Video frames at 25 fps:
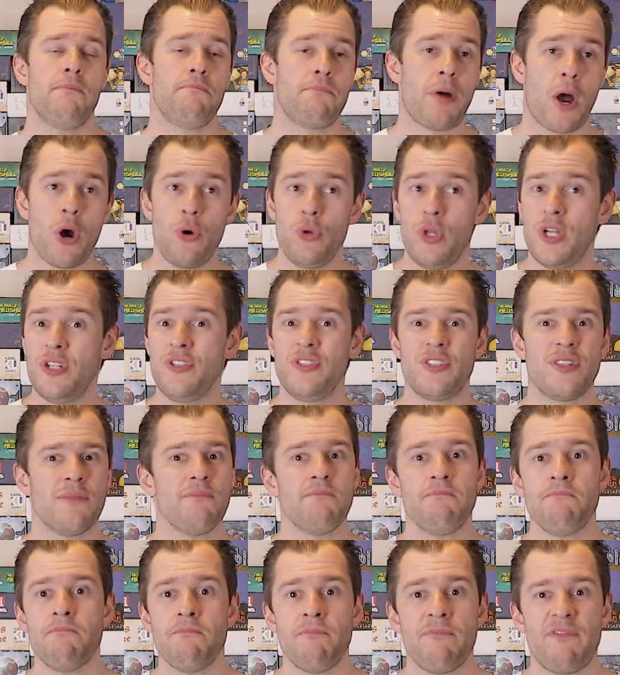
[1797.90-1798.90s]
Poland,
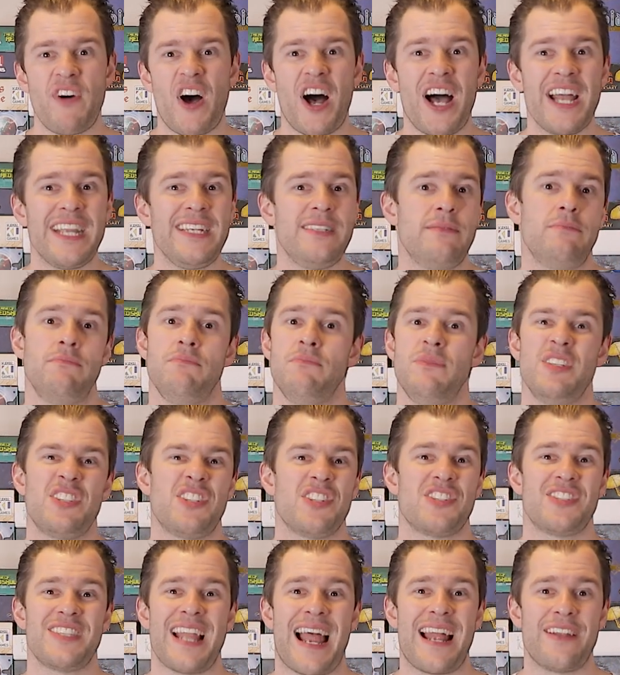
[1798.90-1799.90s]
fine. It's
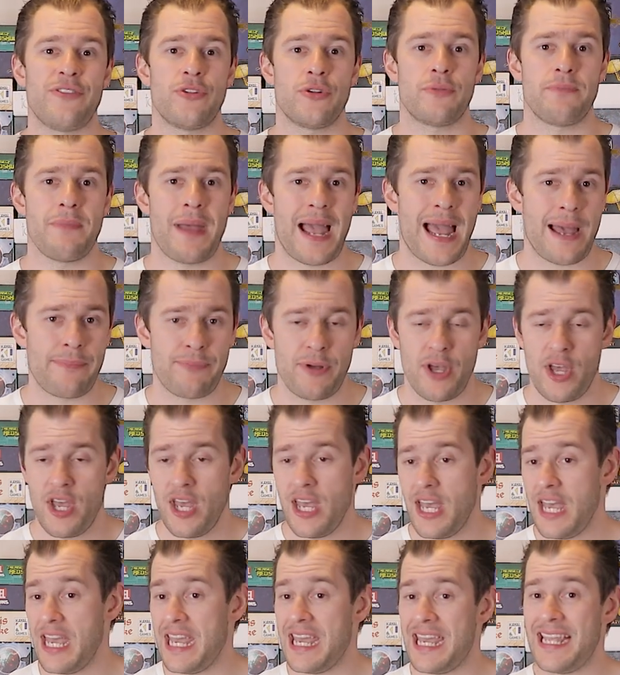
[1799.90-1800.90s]
a standard map.
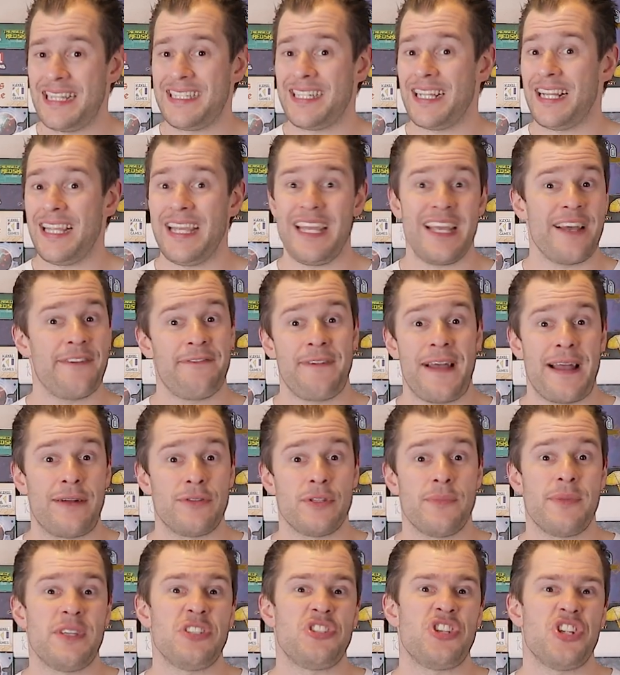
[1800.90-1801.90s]
Italy, I
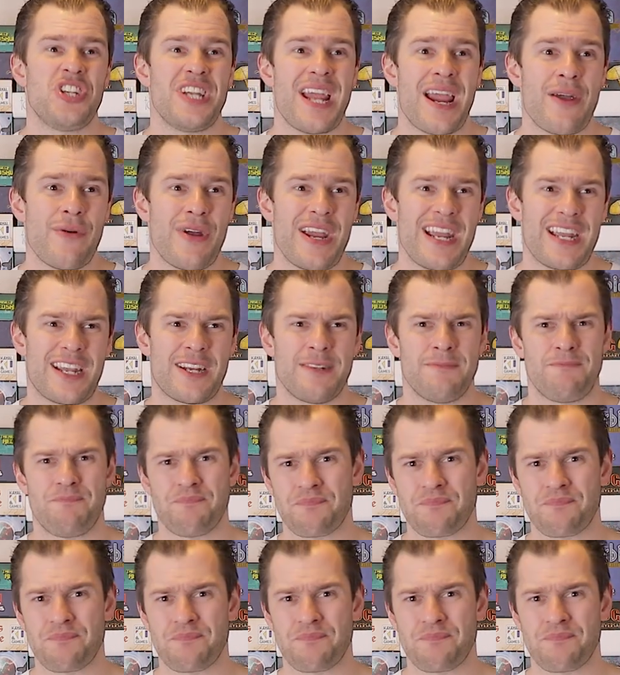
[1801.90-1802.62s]
found a bit generic.